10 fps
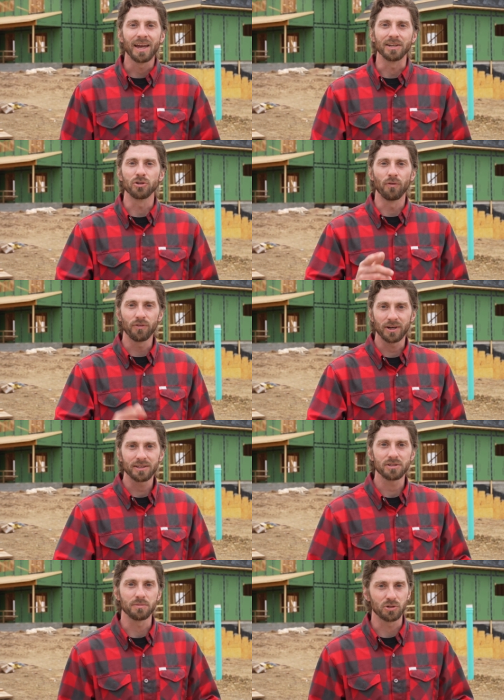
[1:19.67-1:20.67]
And don't
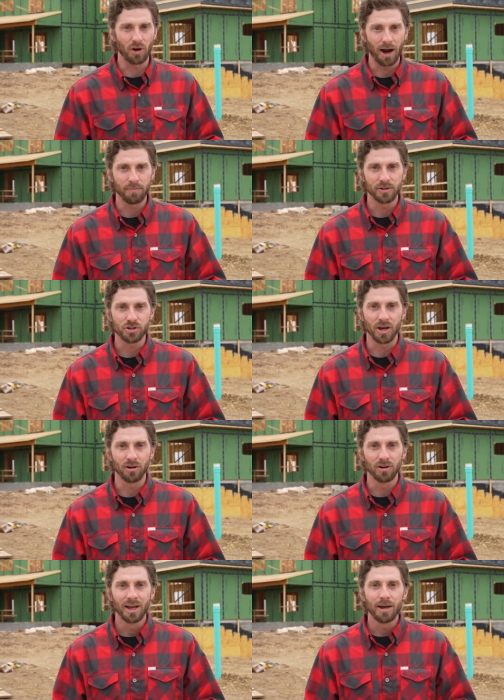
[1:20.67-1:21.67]
forget to subscribe to the
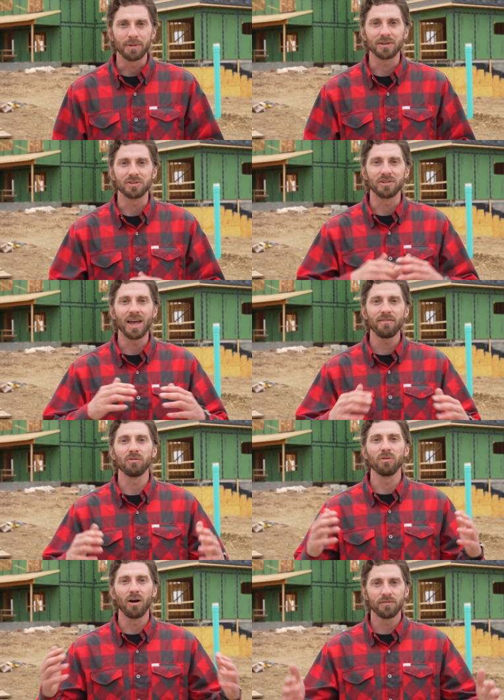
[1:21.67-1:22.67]
channel, because Dave
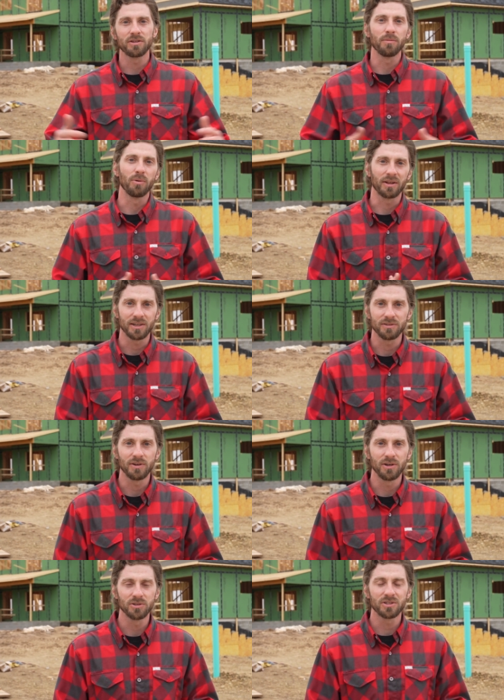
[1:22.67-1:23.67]
loves to bring these
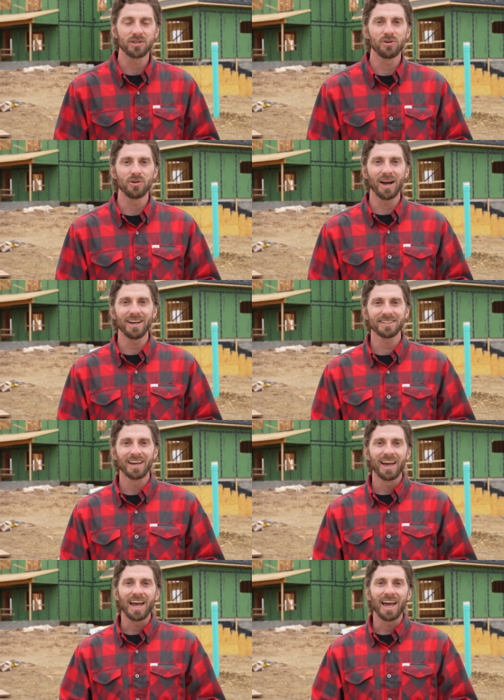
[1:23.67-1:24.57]
videos to you guys.